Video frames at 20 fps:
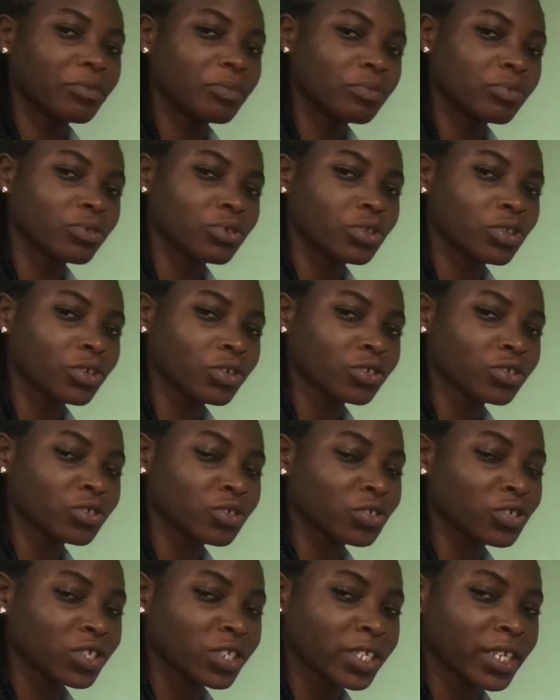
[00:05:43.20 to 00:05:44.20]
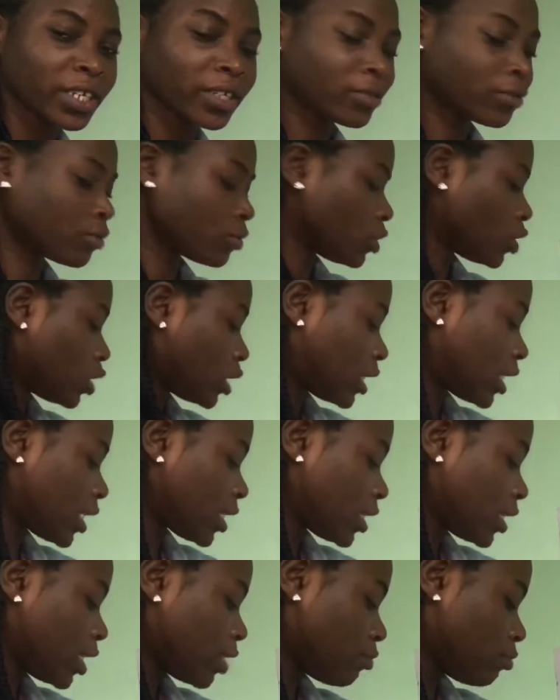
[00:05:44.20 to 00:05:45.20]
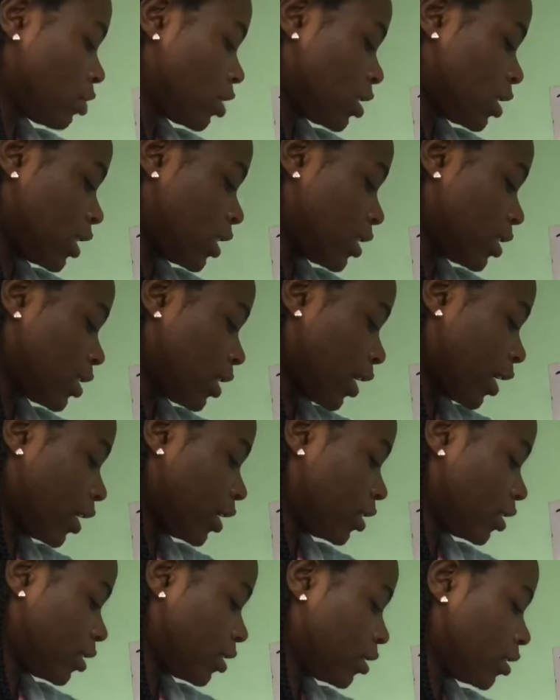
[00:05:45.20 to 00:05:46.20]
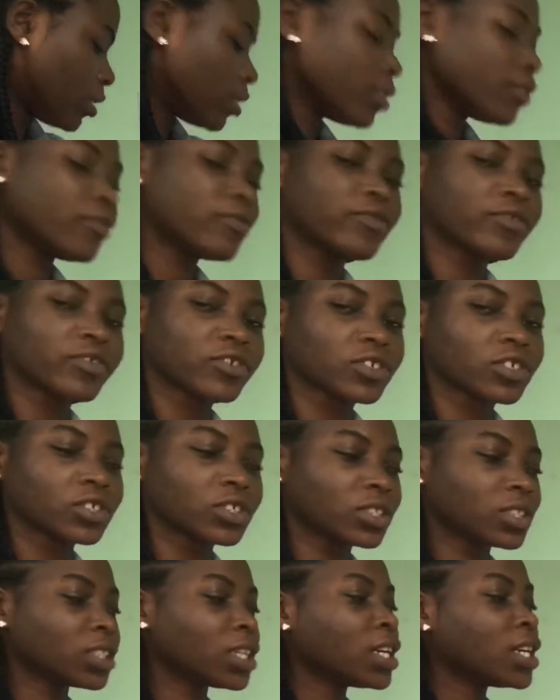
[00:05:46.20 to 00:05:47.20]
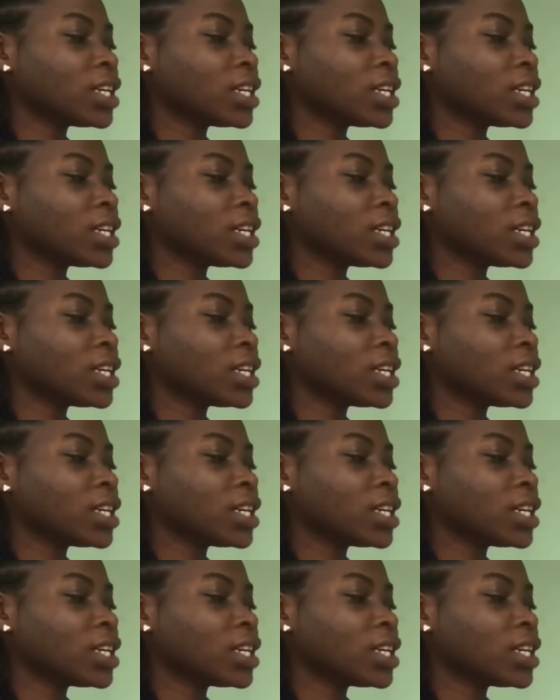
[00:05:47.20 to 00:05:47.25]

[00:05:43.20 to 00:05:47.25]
the production cycle. So let's keep this aside first.